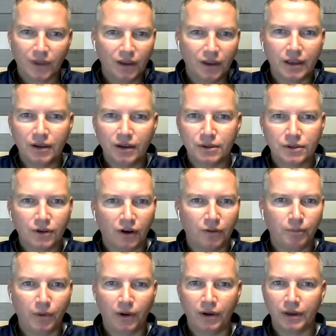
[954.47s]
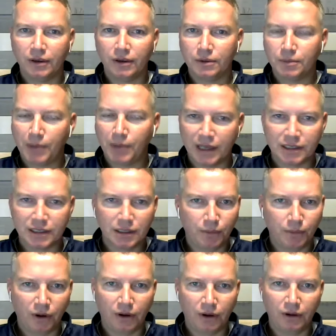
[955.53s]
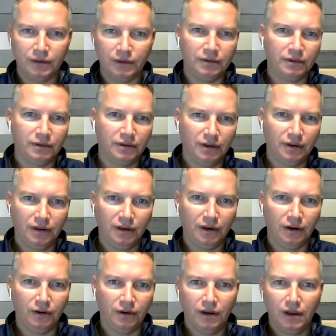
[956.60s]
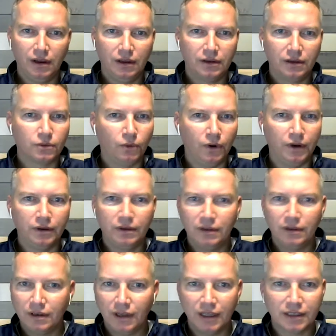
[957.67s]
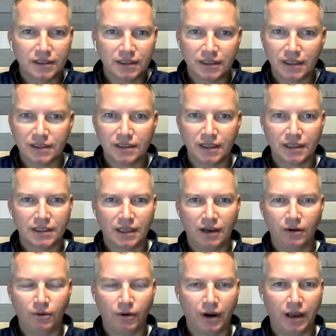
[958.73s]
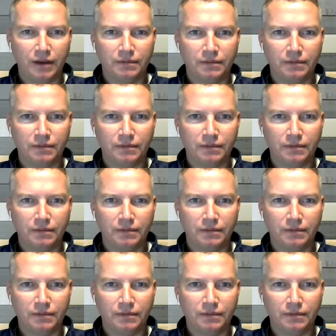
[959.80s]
coach softball, I coach basketball, and there's one instance that sticks out where I